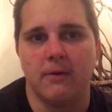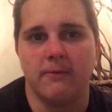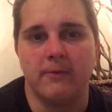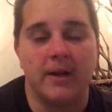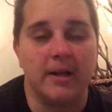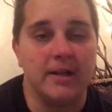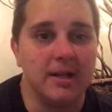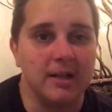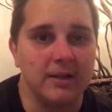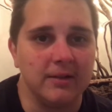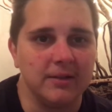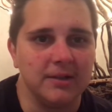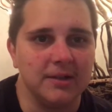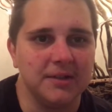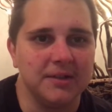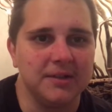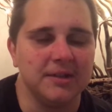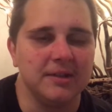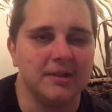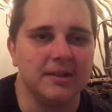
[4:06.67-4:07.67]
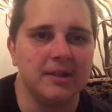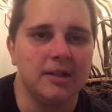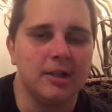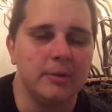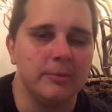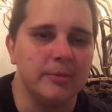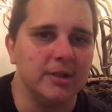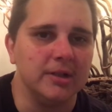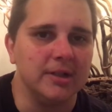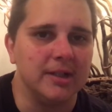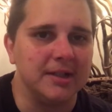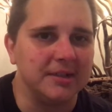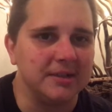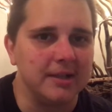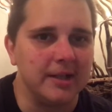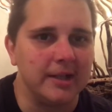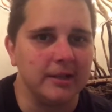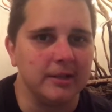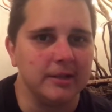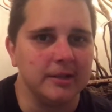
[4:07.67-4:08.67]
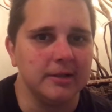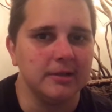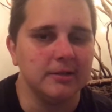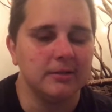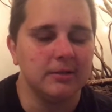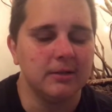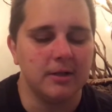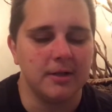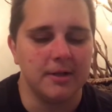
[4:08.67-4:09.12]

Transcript: finding this is a little bit less likely,